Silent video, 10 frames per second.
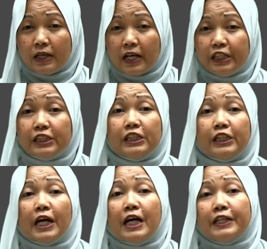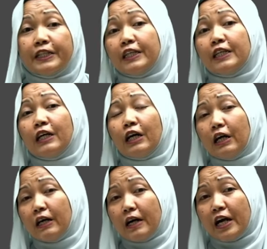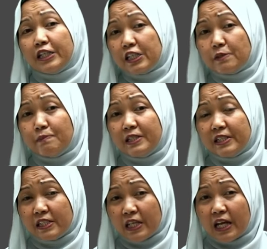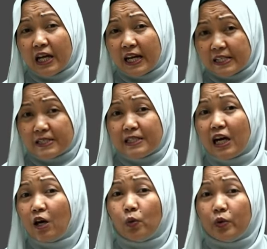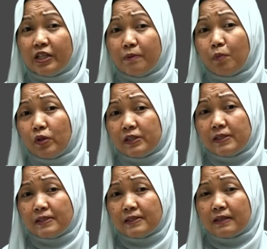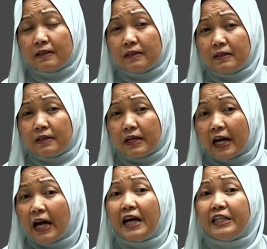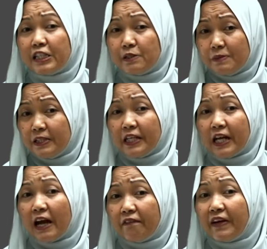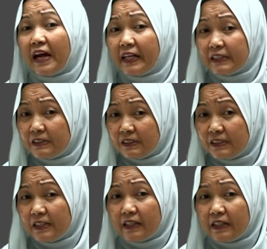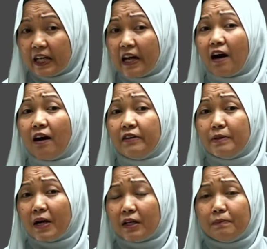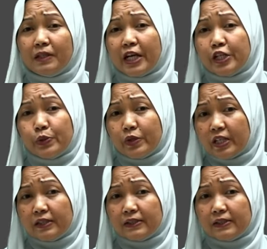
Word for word: Actually, the heritage building has their own importance. Heritage building have characteristics that are remarkable and unique.